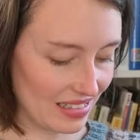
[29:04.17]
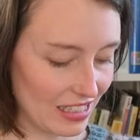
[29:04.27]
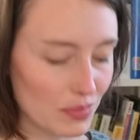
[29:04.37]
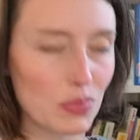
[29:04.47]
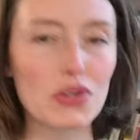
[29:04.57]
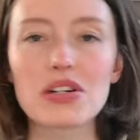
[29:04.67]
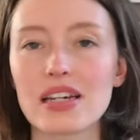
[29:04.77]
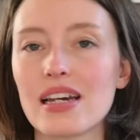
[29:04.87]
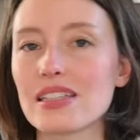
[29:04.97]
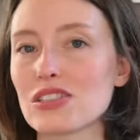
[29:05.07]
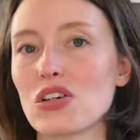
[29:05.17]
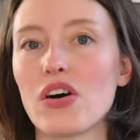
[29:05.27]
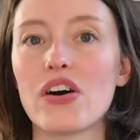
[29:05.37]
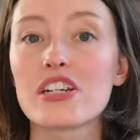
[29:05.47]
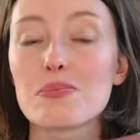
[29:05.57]
this book and
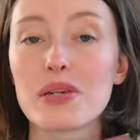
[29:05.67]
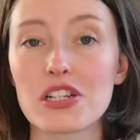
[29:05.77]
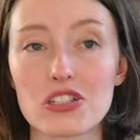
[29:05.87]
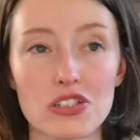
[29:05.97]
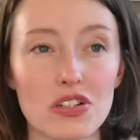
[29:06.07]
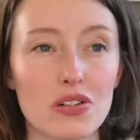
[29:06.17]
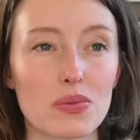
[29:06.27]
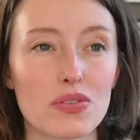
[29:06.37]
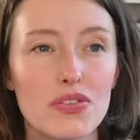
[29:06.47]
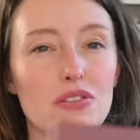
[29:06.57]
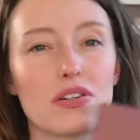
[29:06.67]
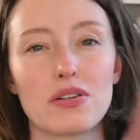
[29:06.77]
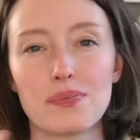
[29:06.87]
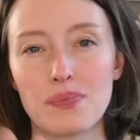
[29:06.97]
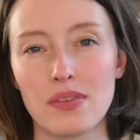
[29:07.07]
saw the picture with
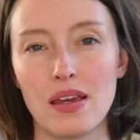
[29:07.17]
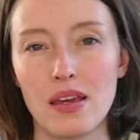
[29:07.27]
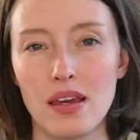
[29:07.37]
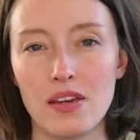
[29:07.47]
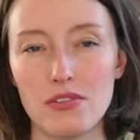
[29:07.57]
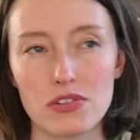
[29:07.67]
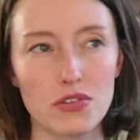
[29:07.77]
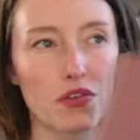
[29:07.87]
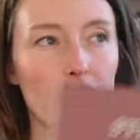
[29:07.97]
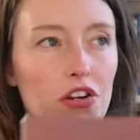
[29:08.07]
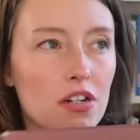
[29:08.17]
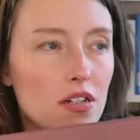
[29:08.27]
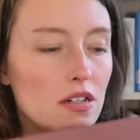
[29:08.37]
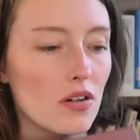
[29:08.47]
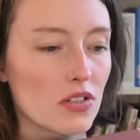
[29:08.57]
the with the fern
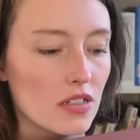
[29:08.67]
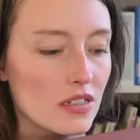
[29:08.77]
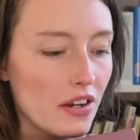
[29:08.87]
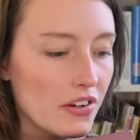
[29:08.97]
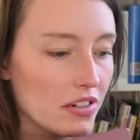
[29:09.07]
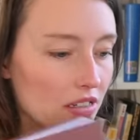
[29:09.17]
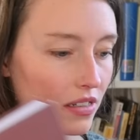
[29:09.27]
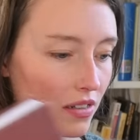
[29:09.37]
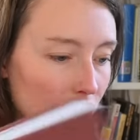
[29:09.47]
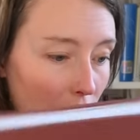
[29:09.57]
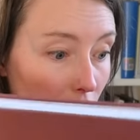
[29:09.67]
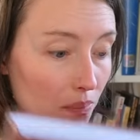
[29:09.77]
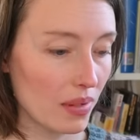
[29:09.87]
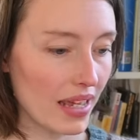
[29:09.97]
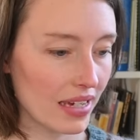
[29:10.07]
on the dark and the
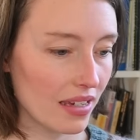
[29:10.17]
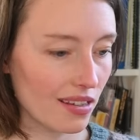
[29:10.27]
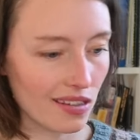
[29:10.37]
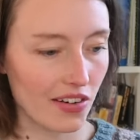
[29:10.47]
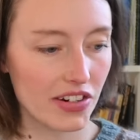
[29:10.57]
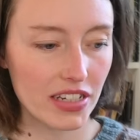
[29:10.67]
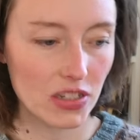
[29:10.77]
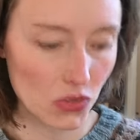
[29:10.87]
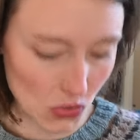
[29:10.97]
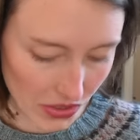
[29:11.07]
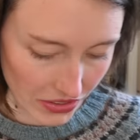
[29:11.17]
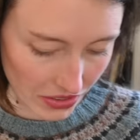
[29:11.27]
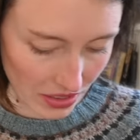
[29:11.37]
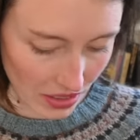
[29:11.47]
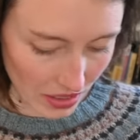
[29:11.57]
black cardigan or
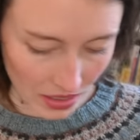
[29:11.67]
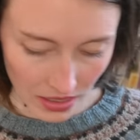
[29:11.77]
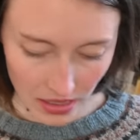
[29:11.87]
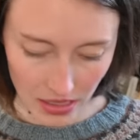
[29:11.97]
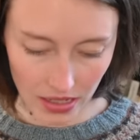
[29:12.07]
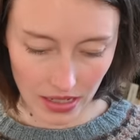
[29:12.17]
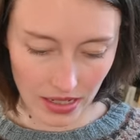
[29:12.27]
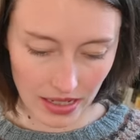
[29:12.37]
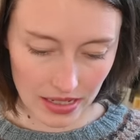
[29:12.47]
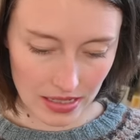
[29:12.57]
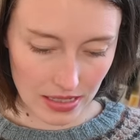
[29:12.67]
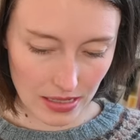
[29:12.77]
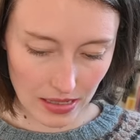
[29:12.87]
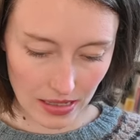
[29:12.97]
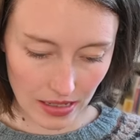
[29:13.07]
sweater and
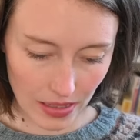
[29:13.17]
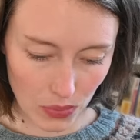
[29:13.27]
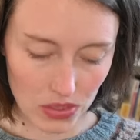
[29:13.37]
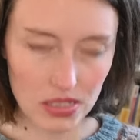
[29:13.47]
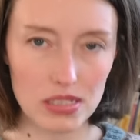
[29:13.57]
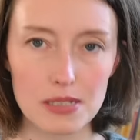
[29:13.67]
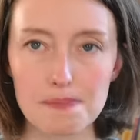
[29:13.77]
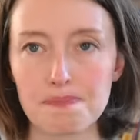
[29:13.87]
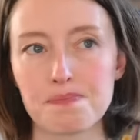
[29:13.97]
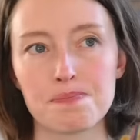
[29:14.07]
I was